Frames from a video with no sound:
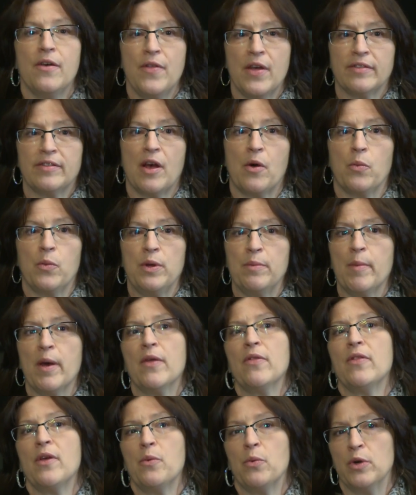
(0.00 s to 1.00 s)
Juanita
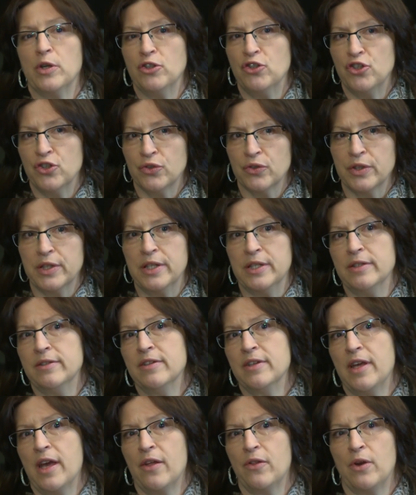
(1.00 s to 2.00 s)
Roscoe is a
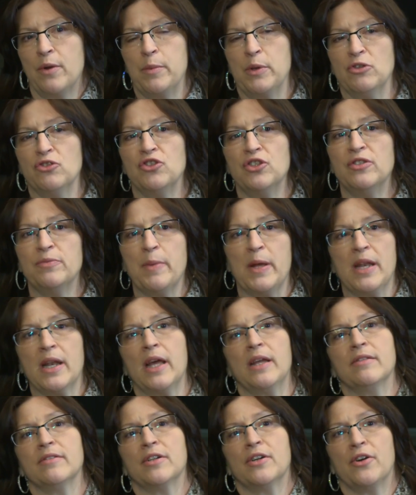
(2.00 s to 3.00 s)
childhood friend of Connie
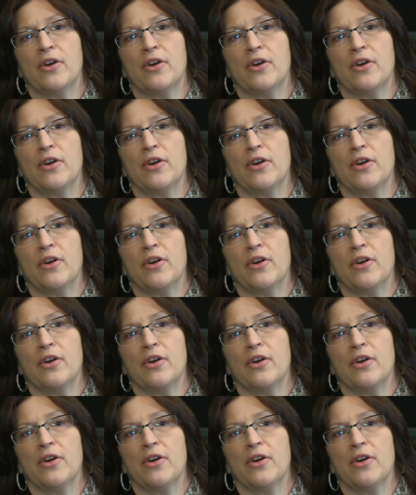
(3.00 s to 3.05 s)
Sue's